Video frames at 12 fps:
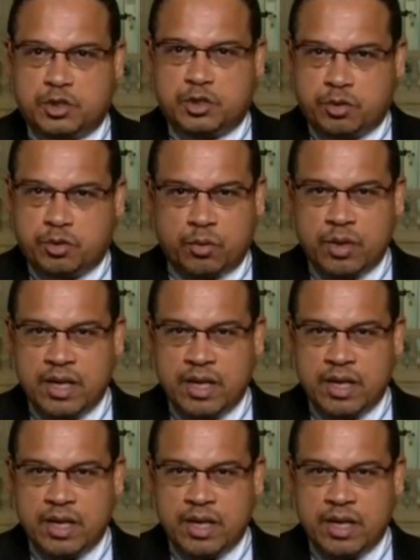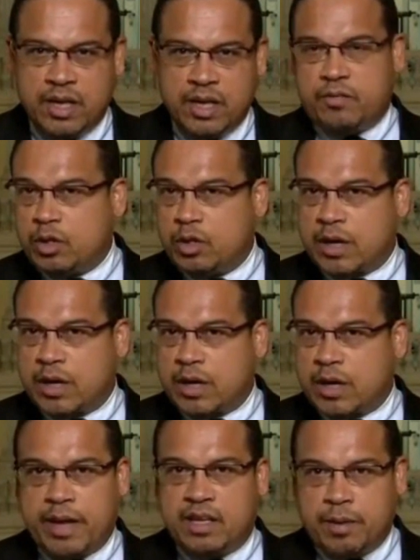true, yeah. and for you to try to
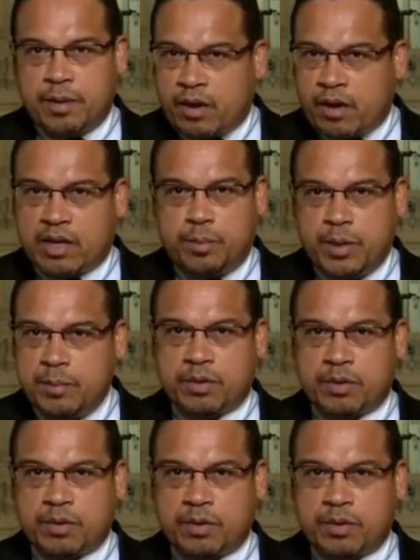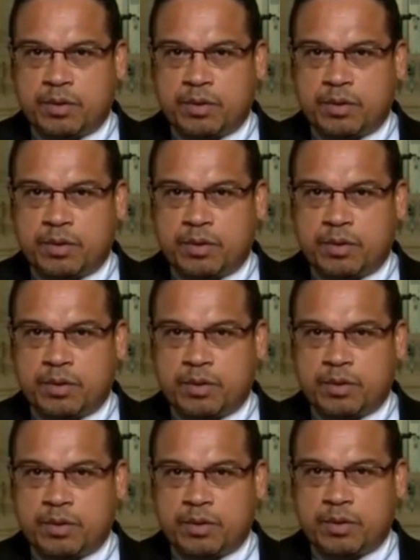make the American people think that it isn't
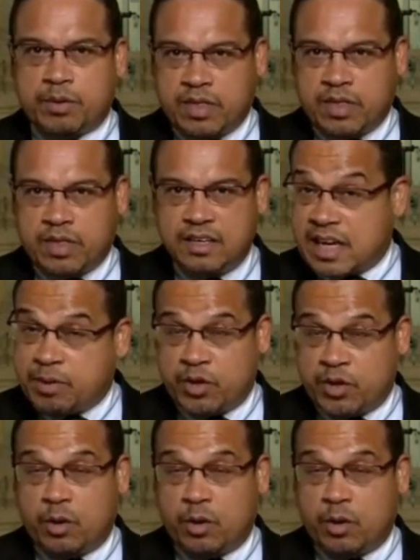is deceptive